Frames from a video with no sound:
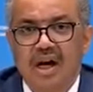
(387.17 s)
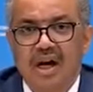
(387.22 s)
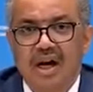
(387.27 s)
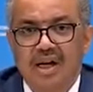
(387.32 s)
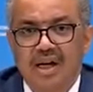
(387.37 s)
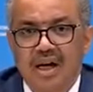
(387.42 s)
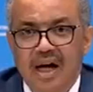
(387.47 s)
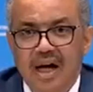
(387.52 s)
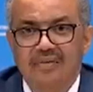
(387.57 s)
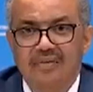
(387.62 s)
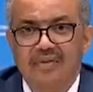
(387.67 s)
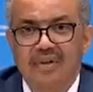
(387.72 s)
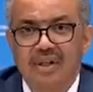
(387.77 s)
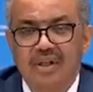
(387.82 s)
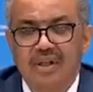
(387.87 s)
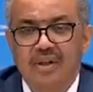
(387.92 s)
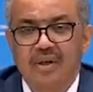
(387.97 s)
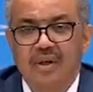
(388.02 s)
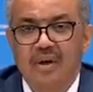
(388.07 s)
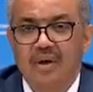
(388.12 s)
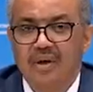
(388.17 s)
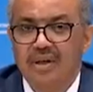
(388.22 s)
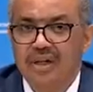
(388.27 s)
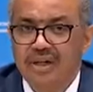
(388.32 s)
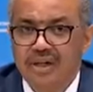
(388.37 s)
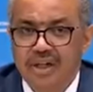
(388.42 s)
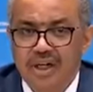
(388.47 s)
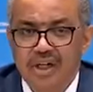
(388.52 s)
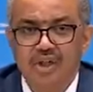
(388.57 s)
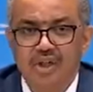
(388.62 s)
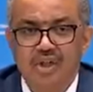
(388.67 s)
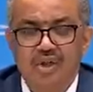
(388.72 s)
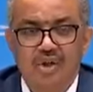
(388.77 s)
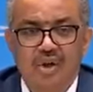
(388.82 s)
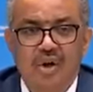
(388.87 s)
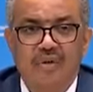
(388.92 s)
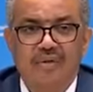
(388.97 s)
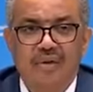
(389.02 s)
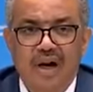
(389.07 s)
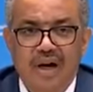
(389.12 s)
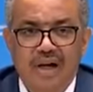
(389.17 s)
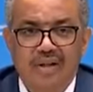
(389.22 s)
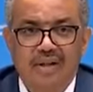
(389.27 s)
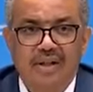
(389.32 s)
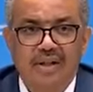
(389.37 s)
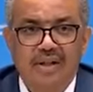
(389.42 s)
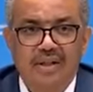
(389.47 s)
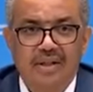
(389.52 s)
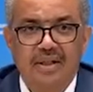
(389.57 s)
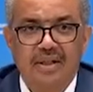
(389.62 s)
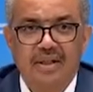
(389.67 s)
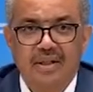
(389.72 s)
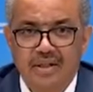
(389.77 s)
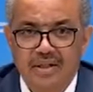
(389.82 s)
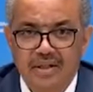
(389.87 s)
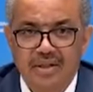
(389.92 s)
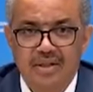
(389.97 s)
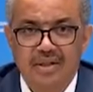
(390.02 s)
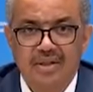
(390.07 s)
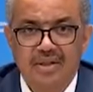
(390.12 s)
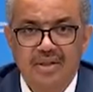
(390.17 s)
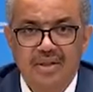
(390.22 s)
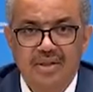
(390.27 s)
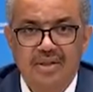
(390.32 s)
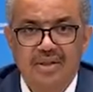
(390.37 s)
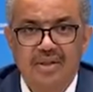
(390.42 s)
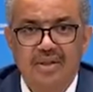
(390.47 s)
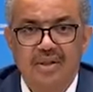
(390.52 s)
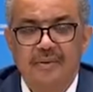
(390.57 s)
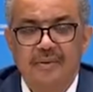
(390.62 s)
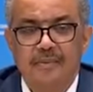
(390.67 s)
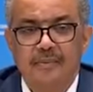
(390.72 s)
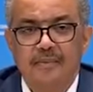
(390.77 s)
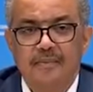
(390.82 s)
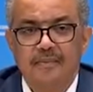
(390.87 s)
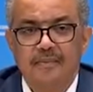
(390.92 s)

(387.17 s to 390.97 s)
are having on a range of other diseases.